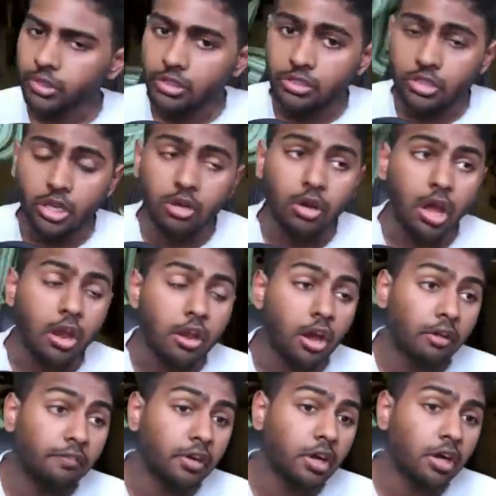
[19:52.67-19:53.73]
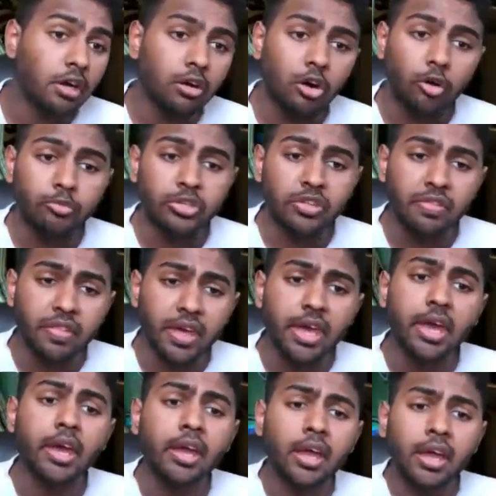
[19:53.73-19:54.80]
So another option
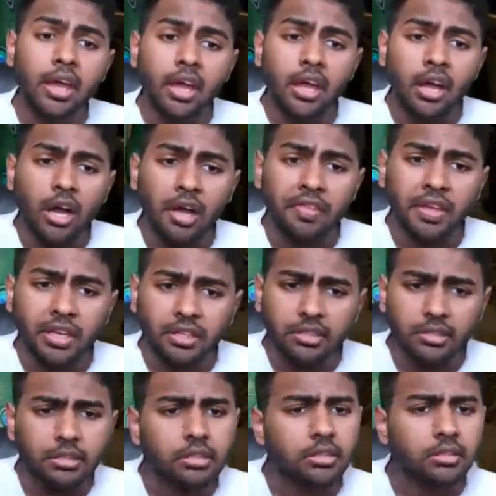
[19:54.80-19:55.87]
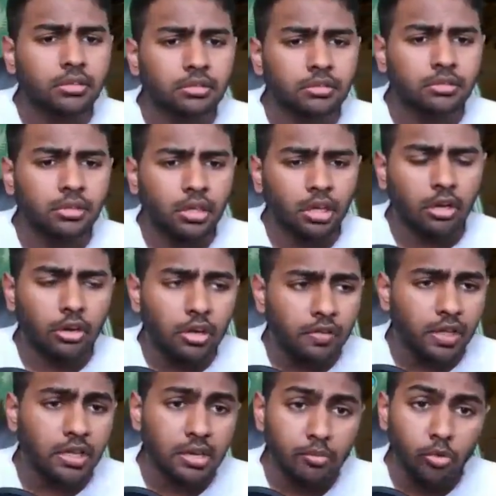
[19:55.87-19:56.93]
there. I don't know if
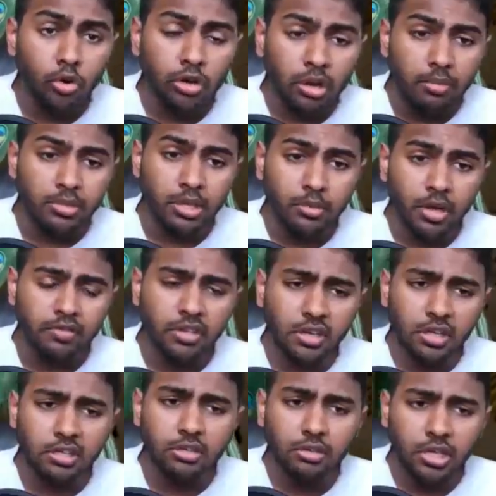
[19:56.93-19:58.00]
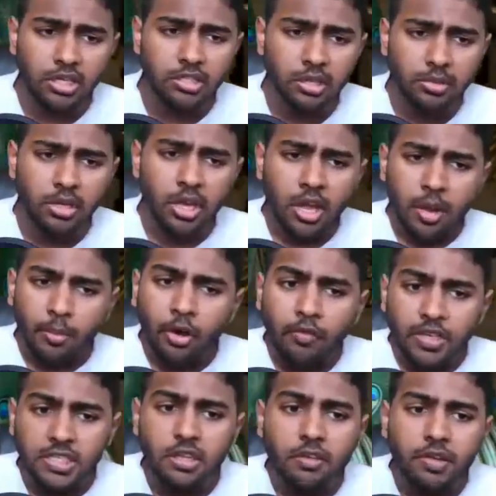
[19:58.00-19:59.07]
I did more damage. I might have done a little less damage. But
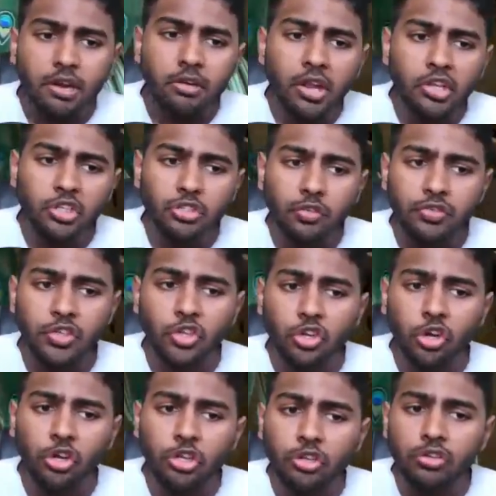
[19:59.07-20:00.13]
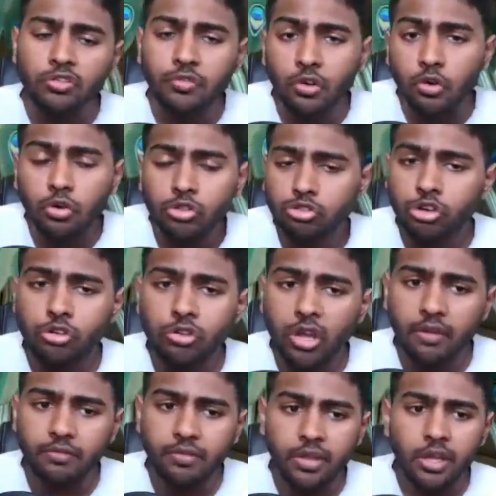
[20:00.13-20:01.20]
obviously the variations. Obviously you got to use for corkscrew. You
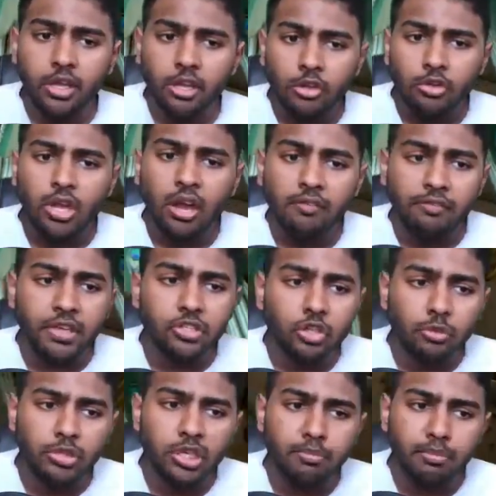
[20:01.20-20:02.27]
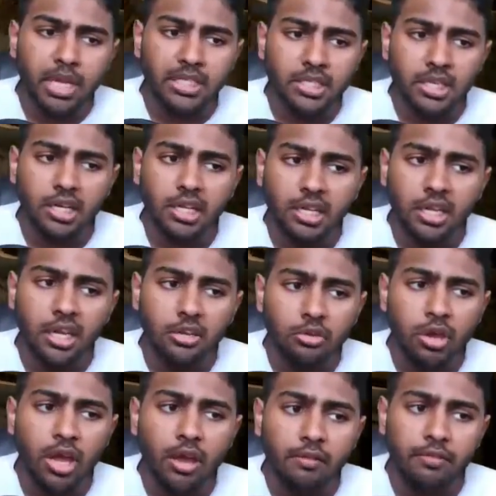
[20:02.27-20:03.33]
have you have this option basically, and
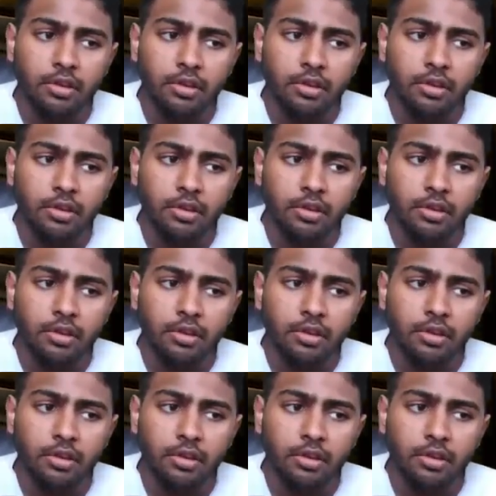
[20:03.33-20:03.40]
you have